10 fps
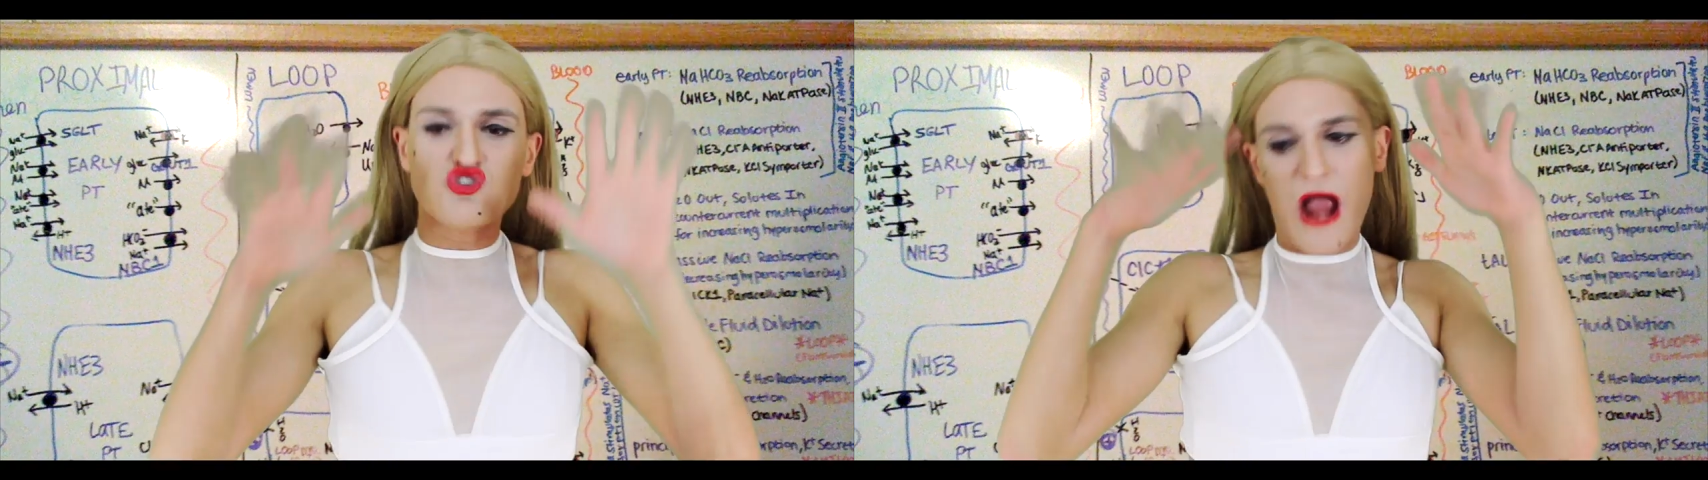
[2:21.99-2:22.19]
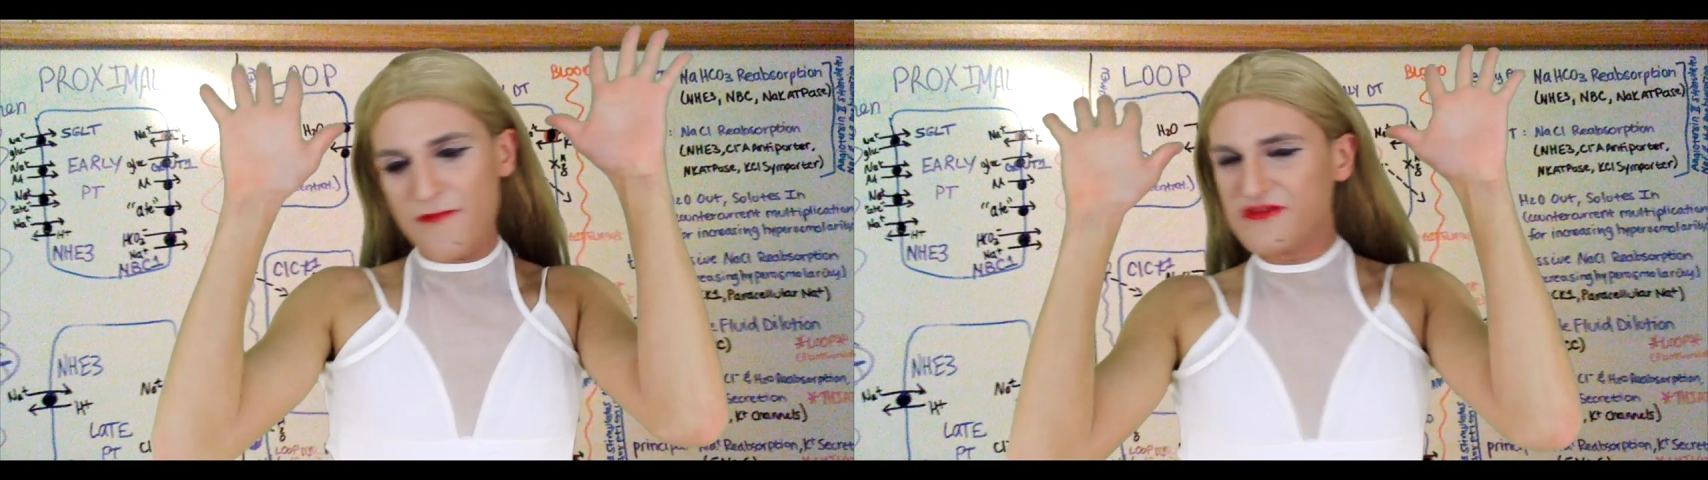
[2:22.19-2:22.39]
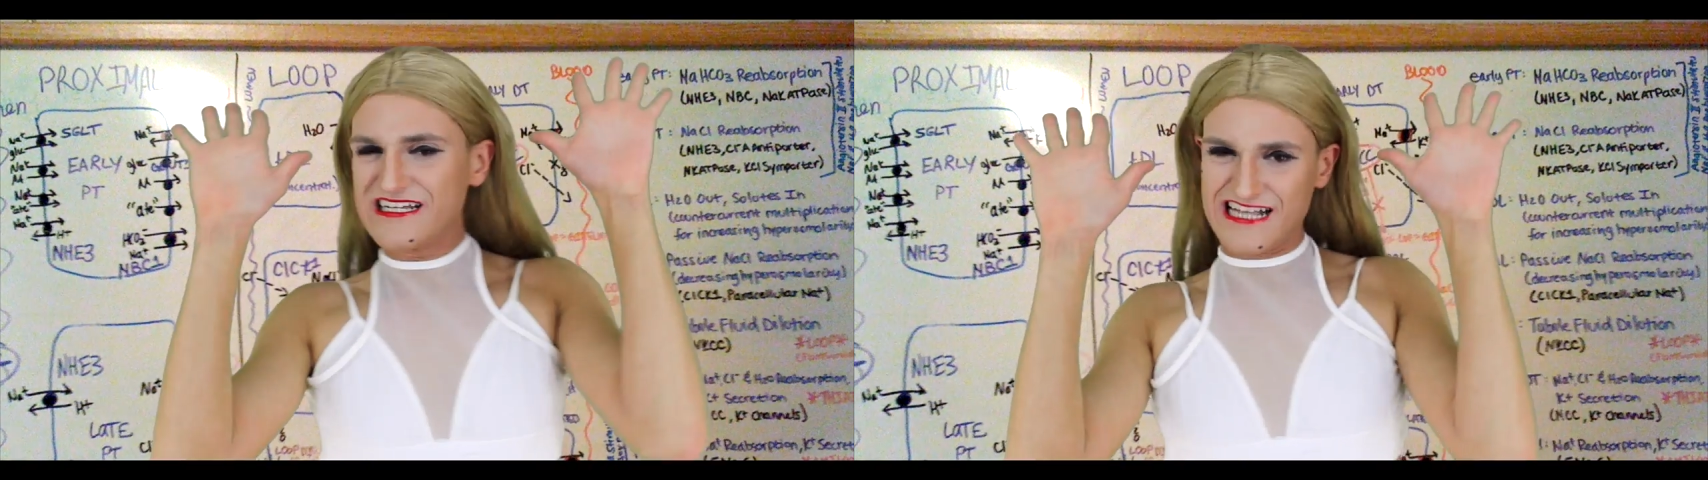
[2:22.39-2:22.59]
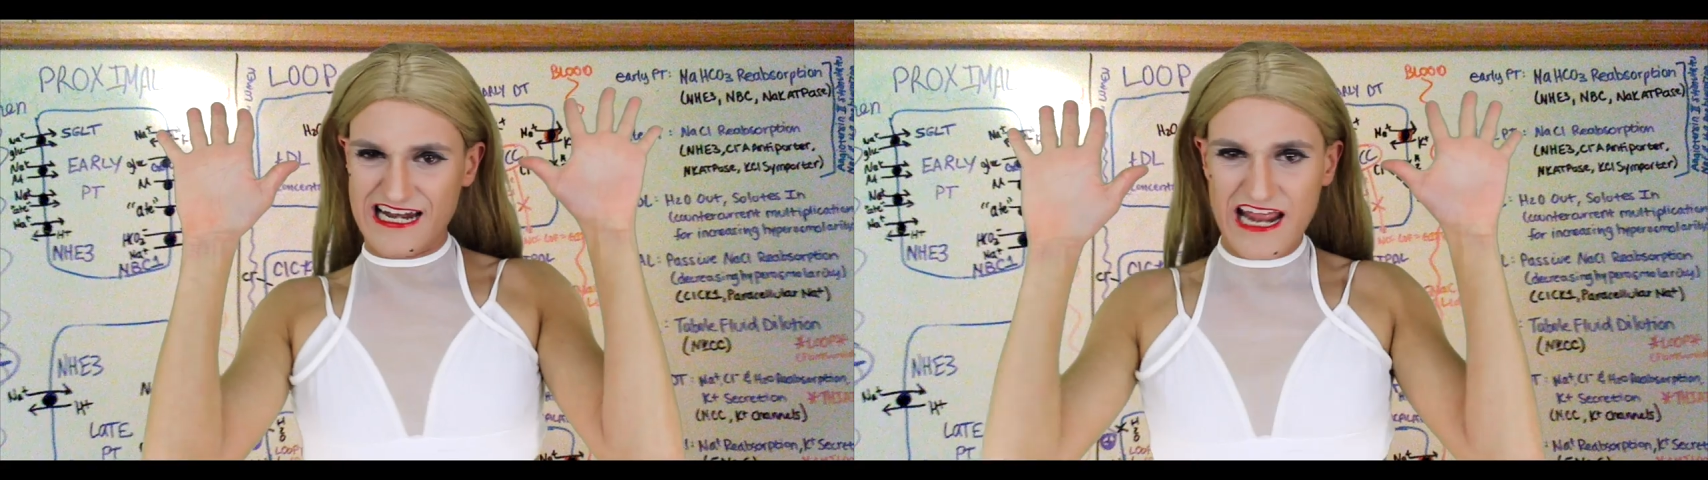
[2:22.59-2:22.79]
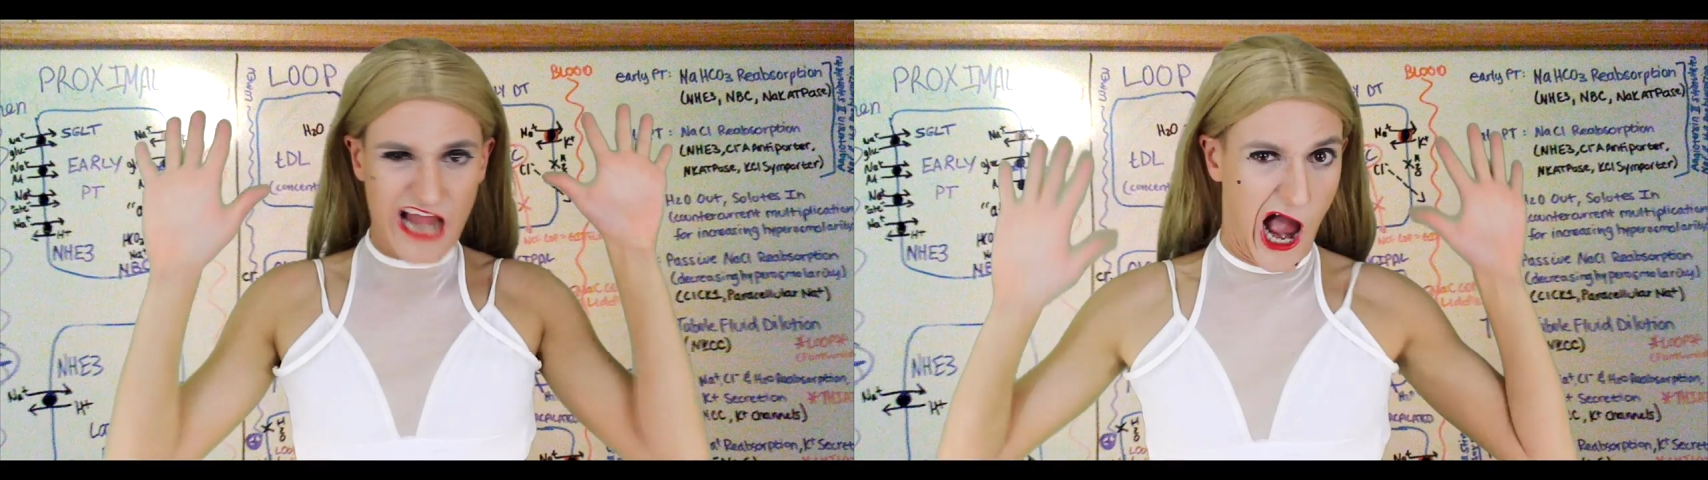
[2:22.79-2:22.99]
Drop this
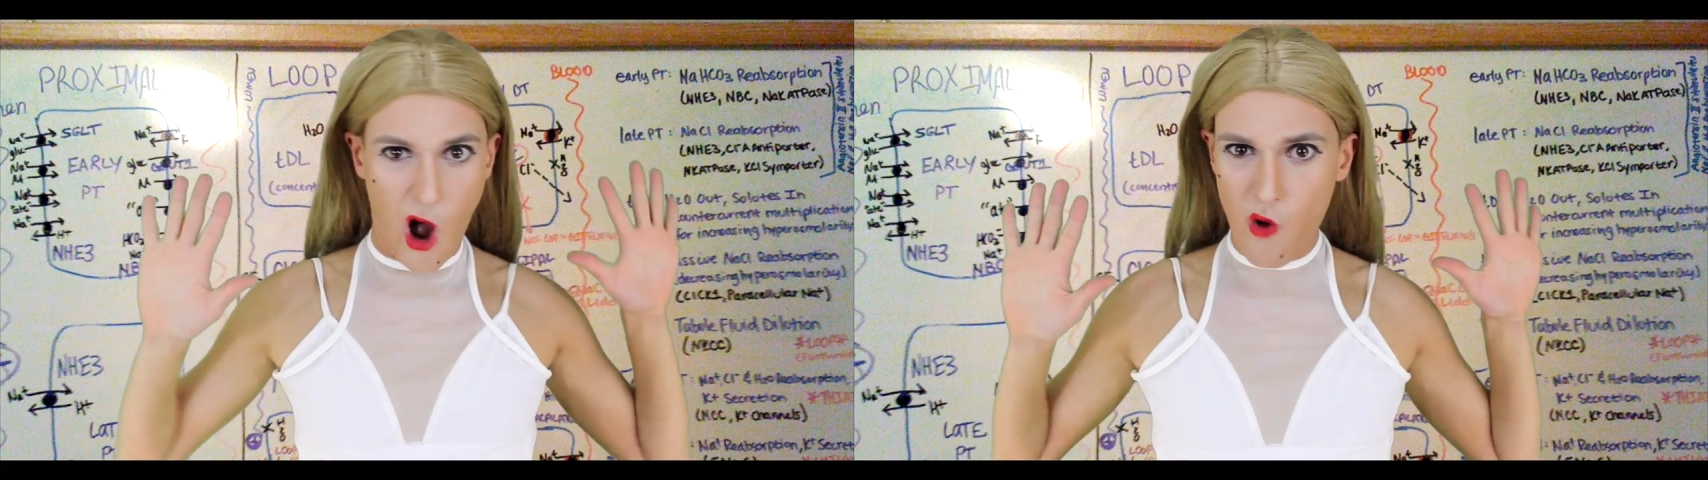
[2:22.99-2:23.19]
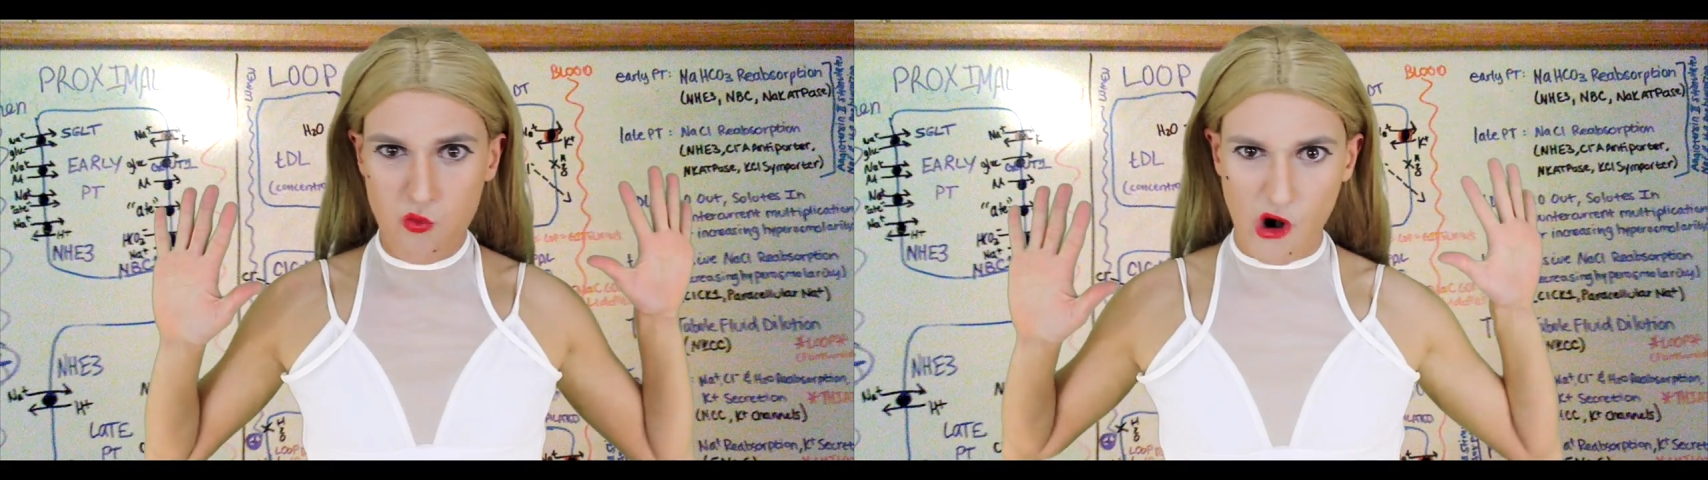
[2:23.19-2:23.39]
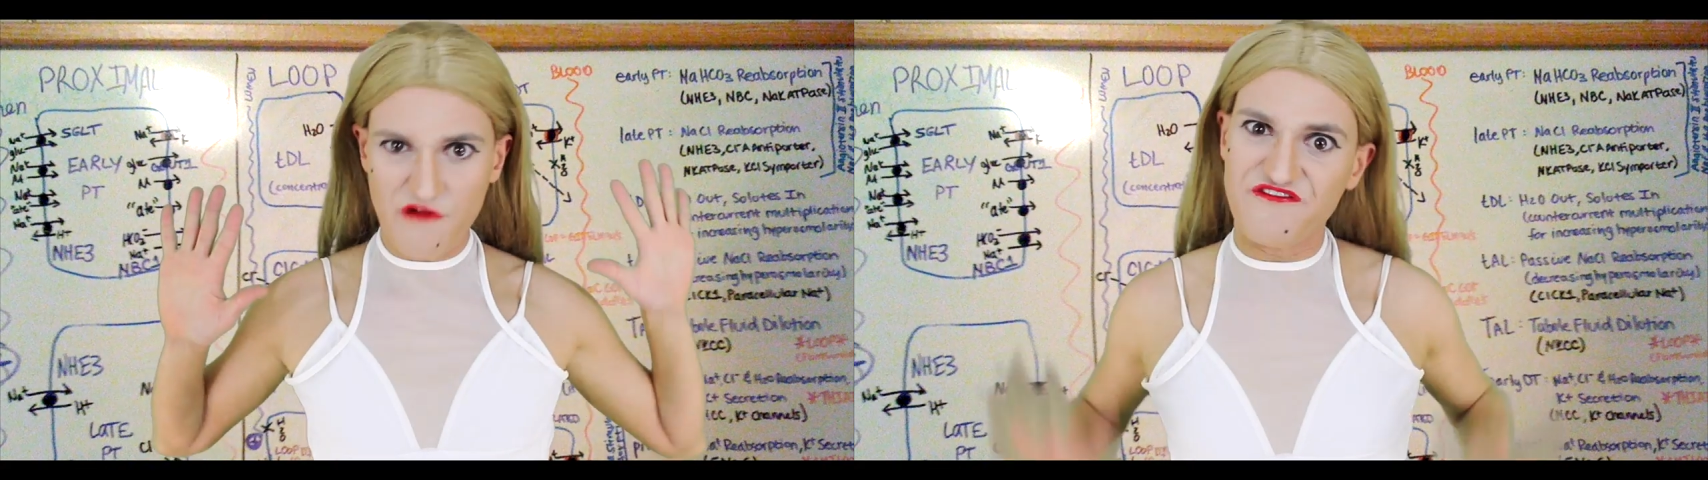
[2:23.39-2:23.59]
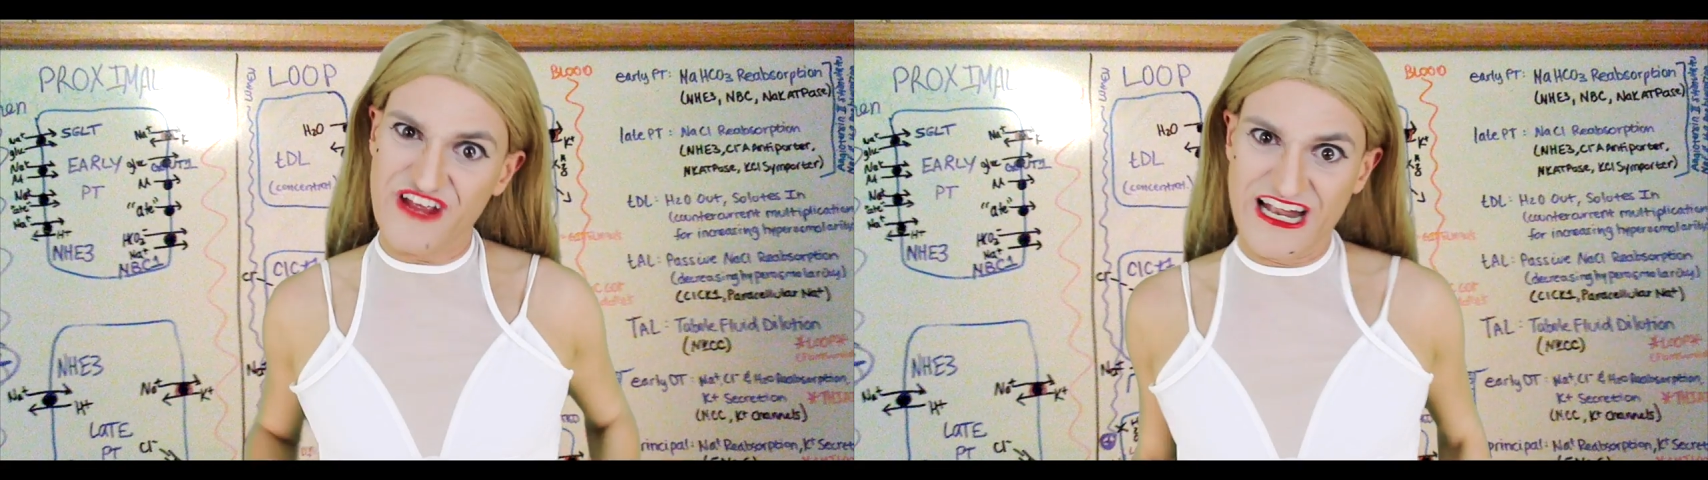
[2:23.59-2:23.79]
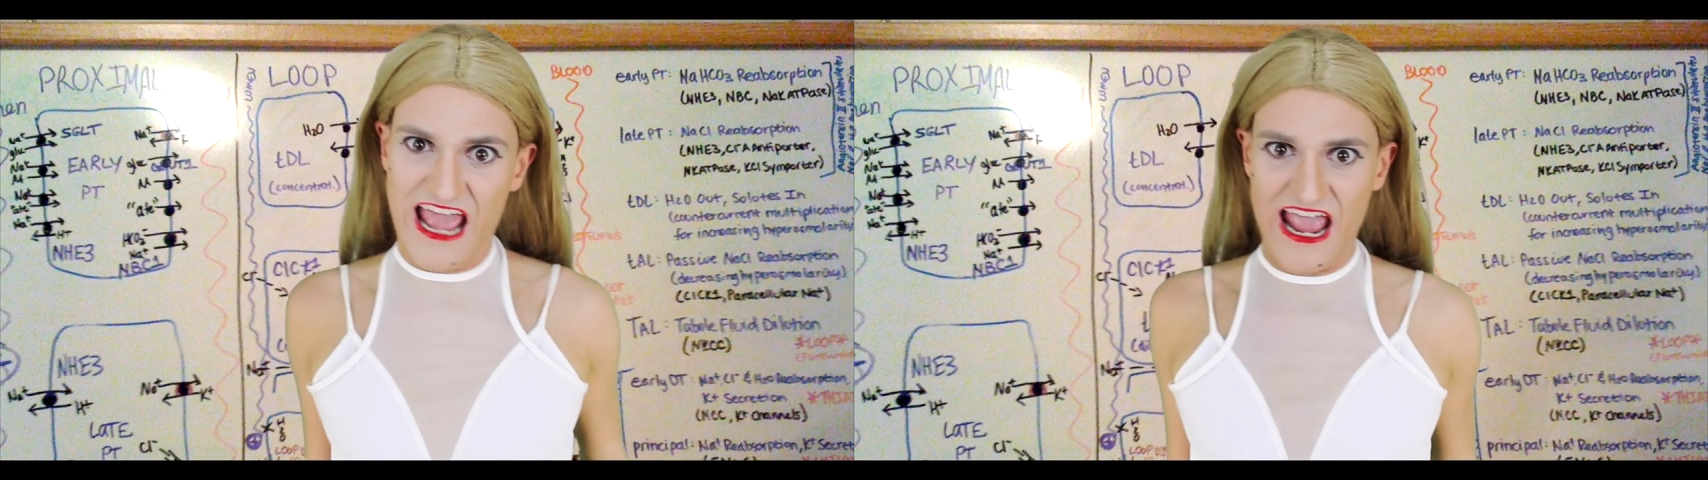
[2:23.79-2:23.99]
and let the whole world
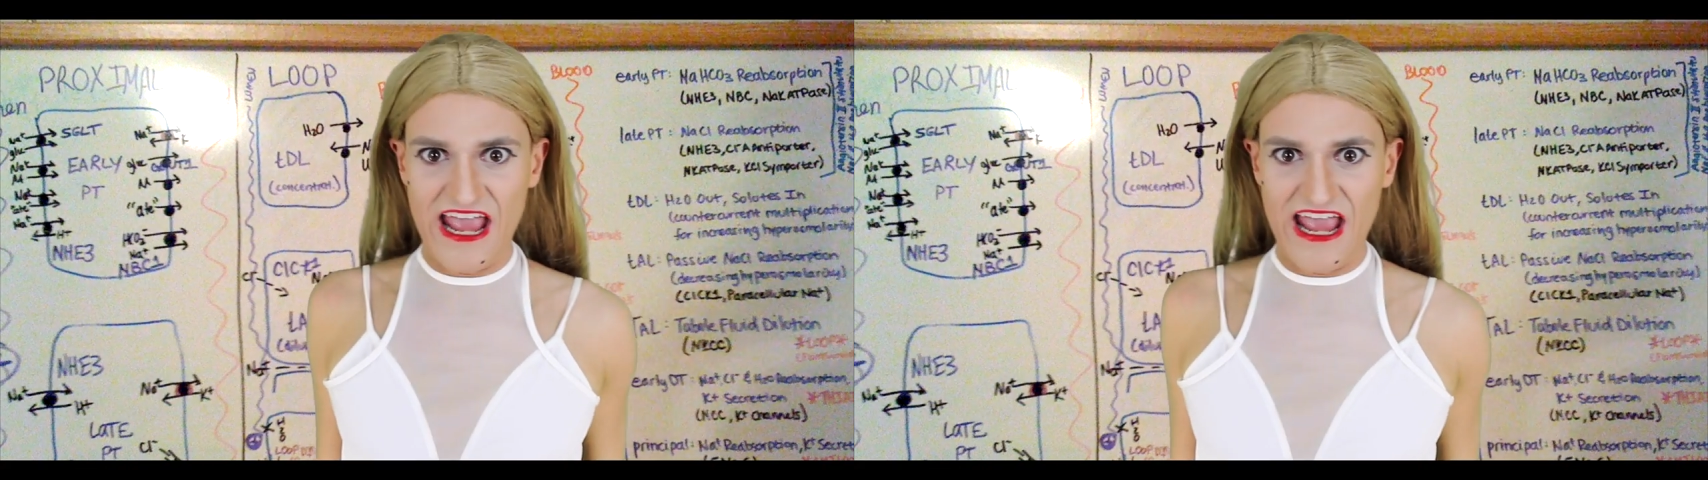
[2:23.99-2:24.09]
feel it.